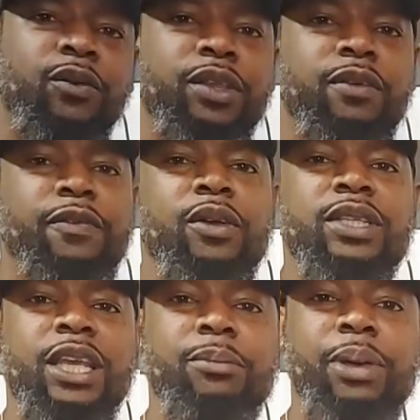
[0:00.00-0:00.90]
when you
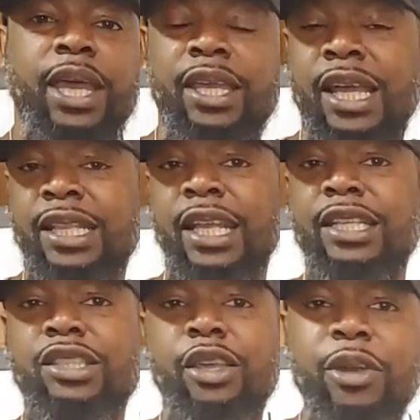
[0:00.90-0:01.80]
first get paid. I think
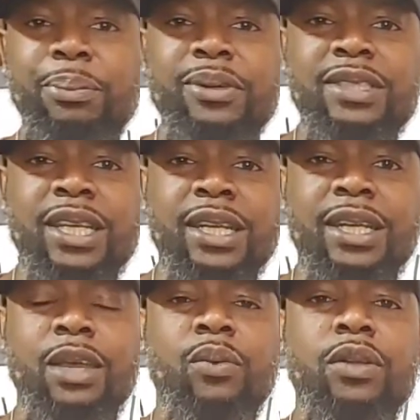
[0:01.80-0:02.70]
it's 30%
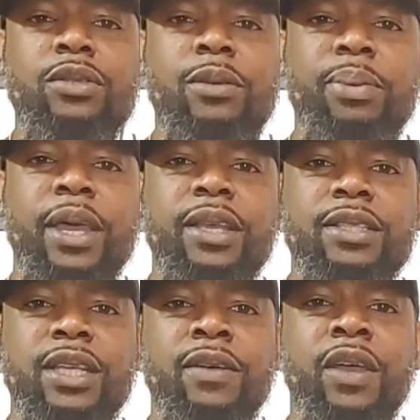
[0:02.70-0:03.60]
that they want you to pay
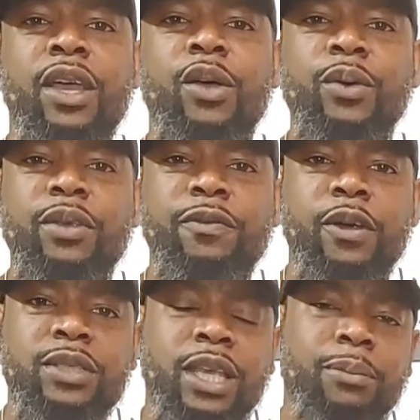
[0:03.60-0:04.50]
yourself when you
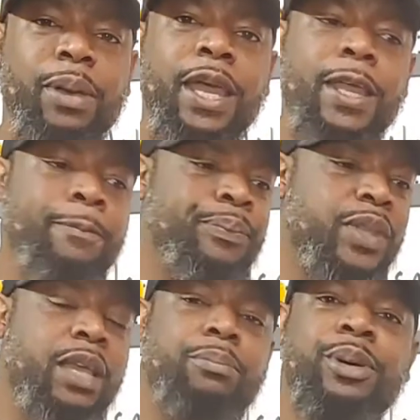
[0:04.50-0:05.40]
first get paid,
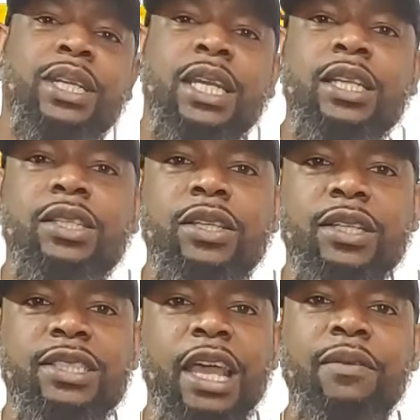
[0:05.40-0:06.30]
and put that into
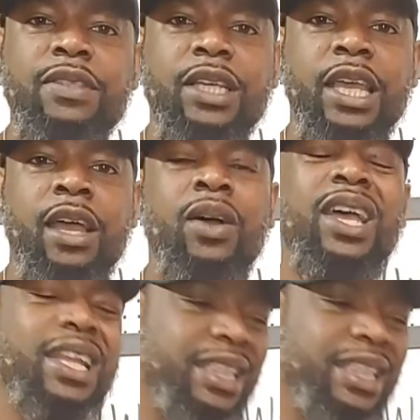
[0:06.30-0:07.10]
your savings account.